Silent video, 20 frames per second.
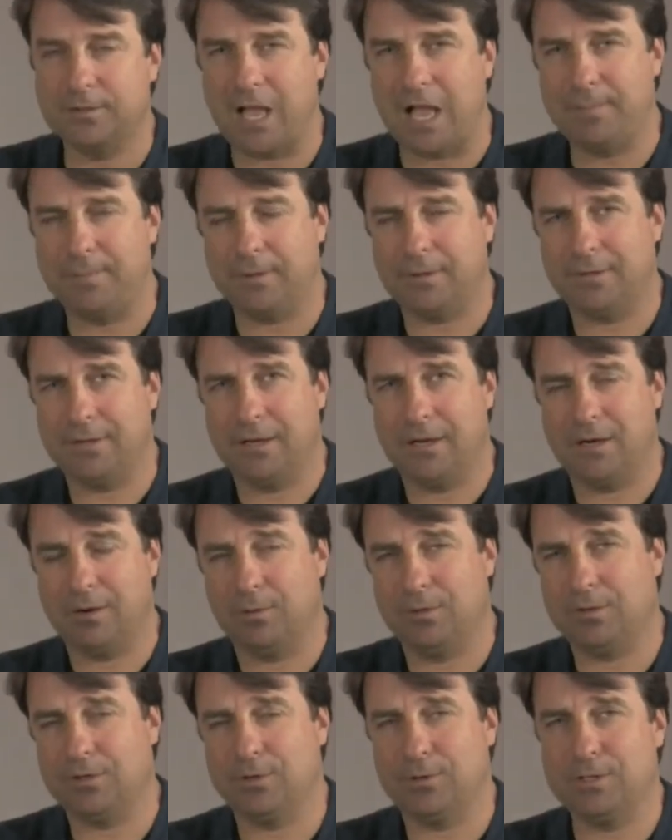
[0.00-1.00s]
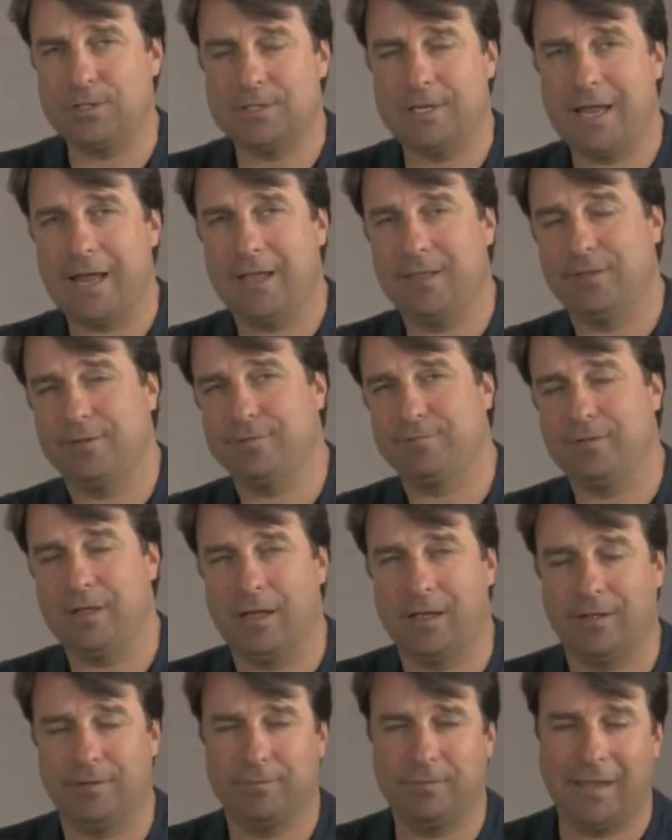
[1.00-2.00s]
topic here with Chris Yeh, the
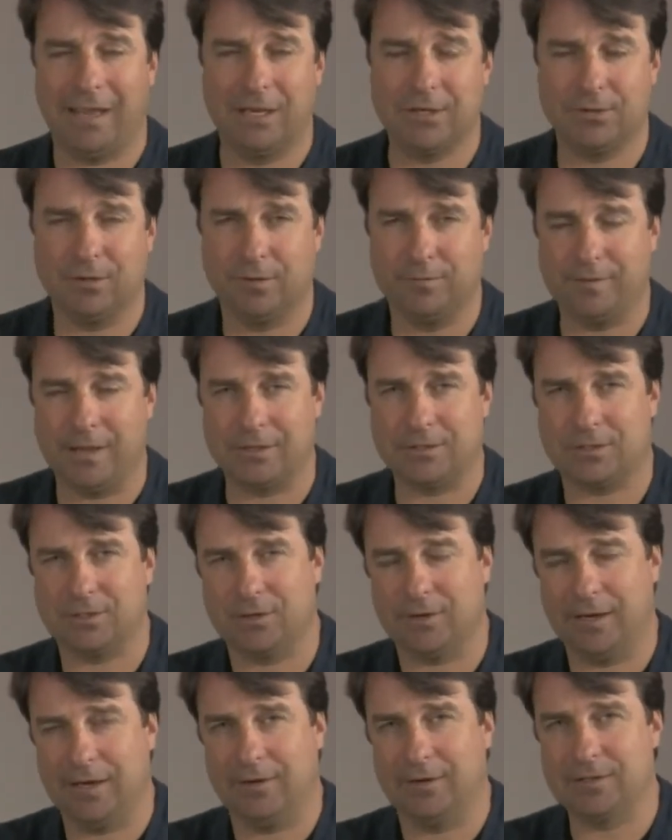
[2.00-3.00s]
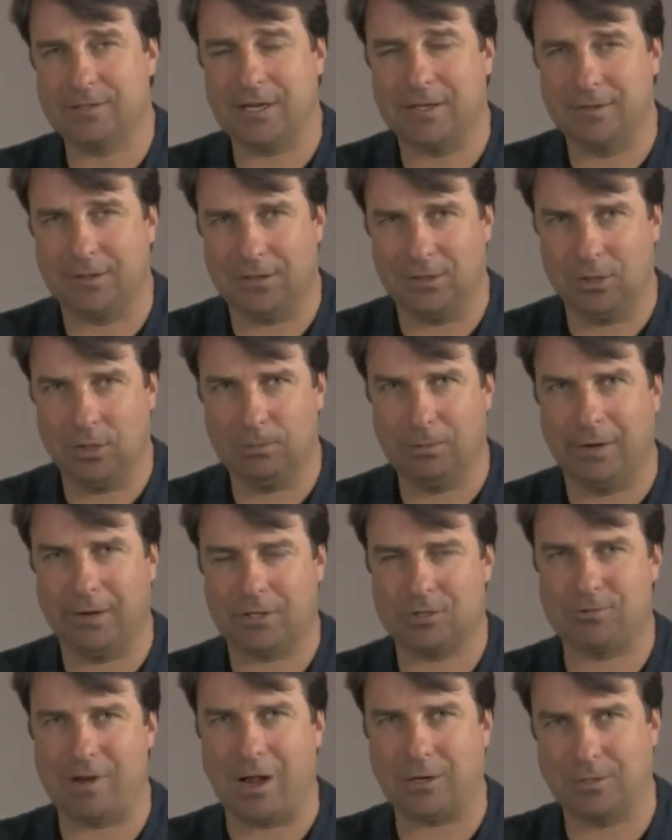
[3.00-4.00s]
uh, um, angel investor here inside the cube on
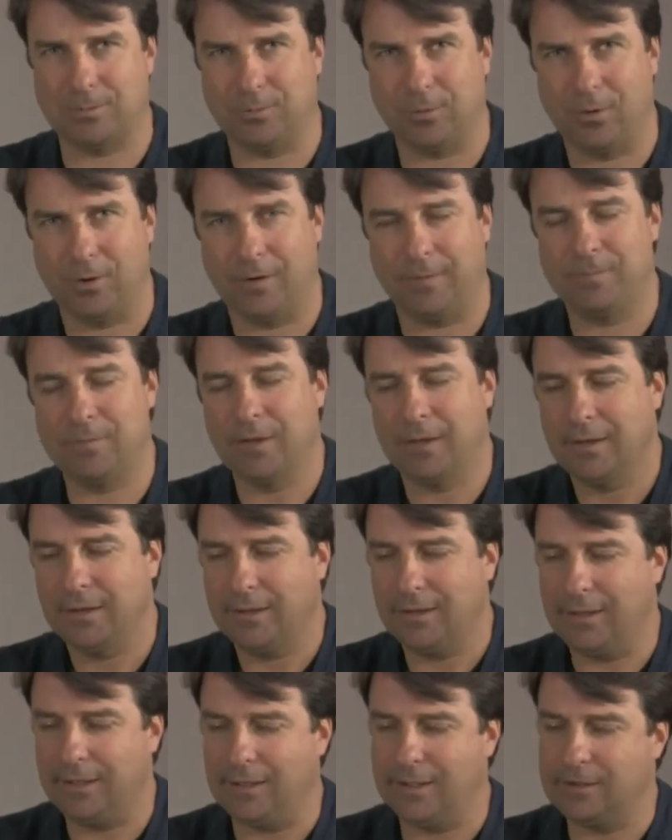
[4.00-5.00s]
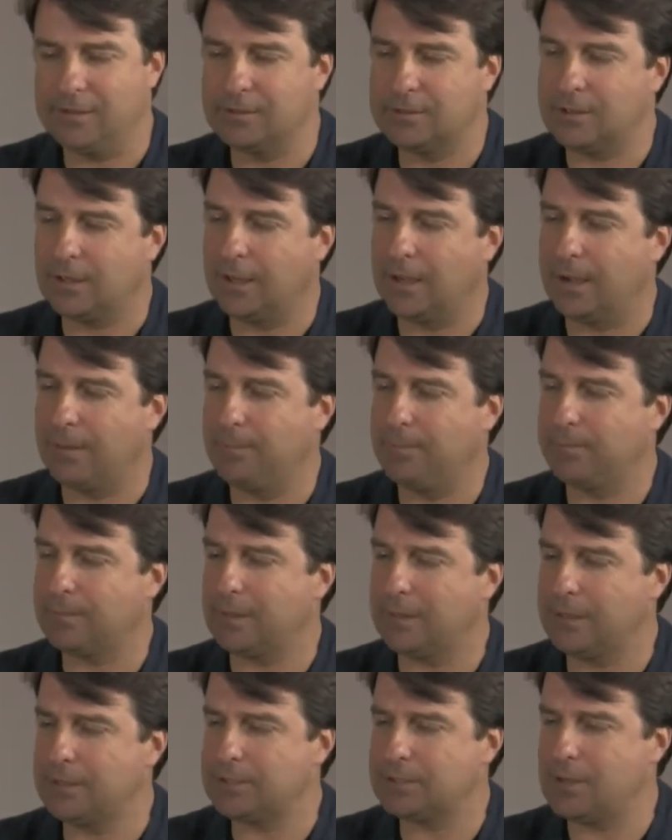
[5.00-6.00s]
Extraction Point, is um,
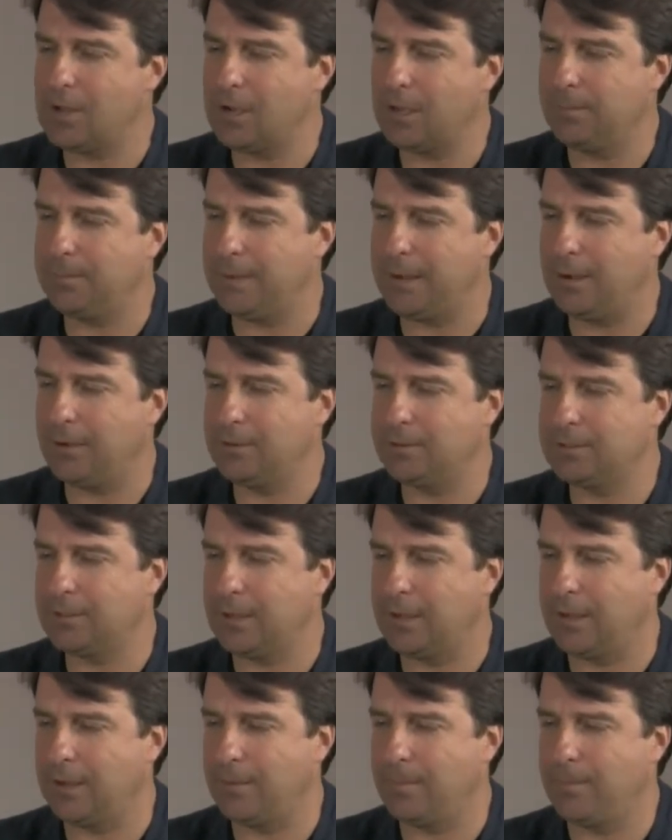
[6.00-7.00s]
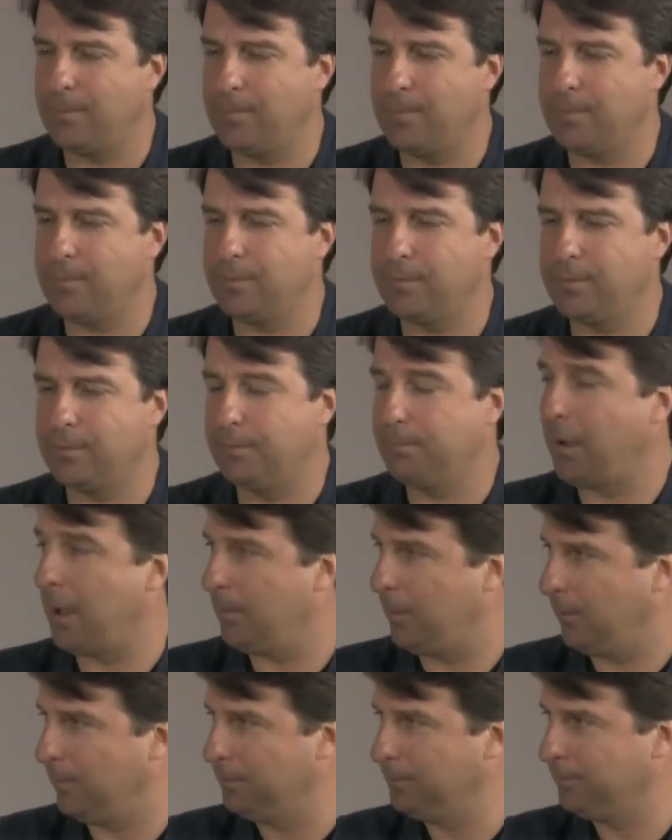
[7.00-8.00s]
let's talk about um, the
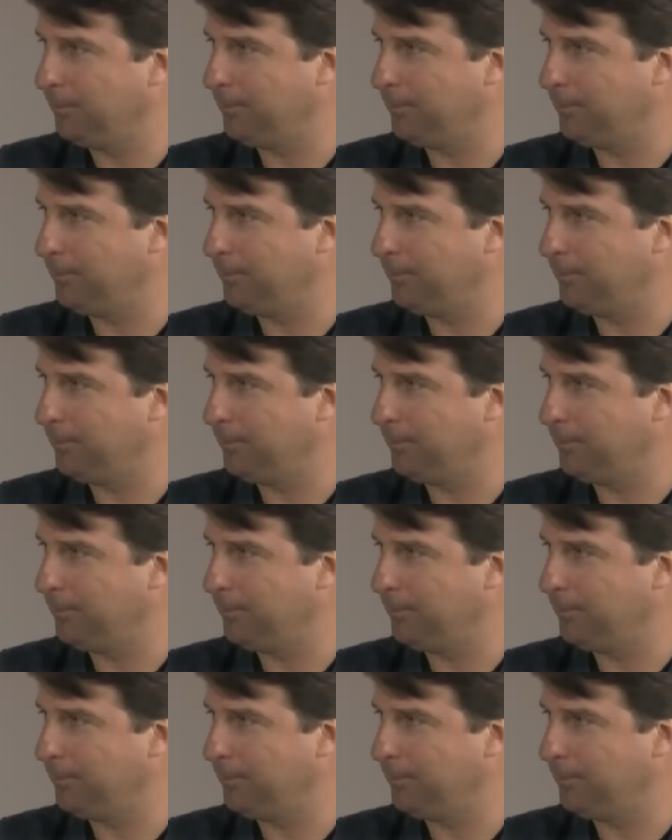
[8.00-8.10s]
bubble.